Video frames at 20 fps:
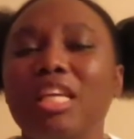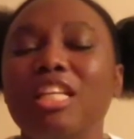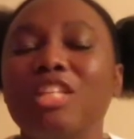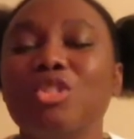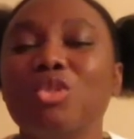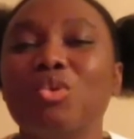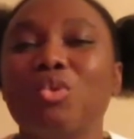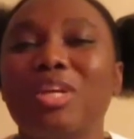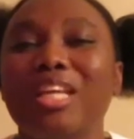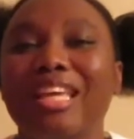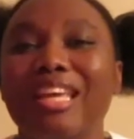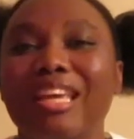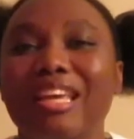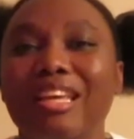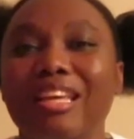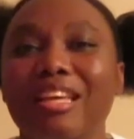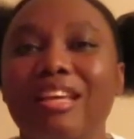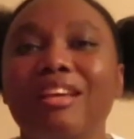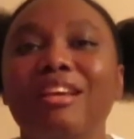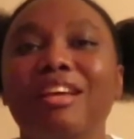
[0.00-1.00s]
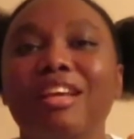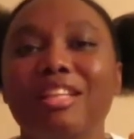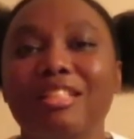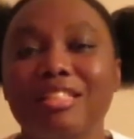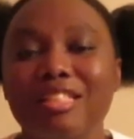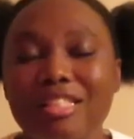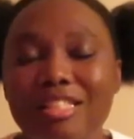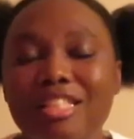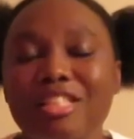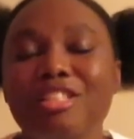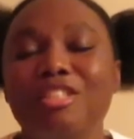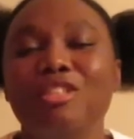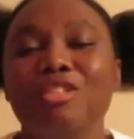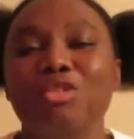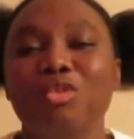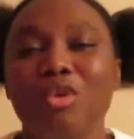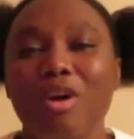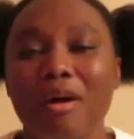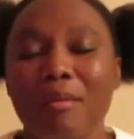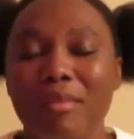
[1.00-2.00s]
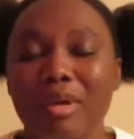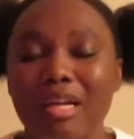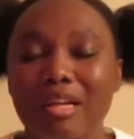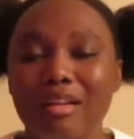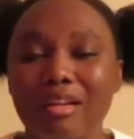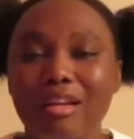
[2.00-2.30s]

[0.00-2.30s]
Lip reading: it's okay. This is the drama.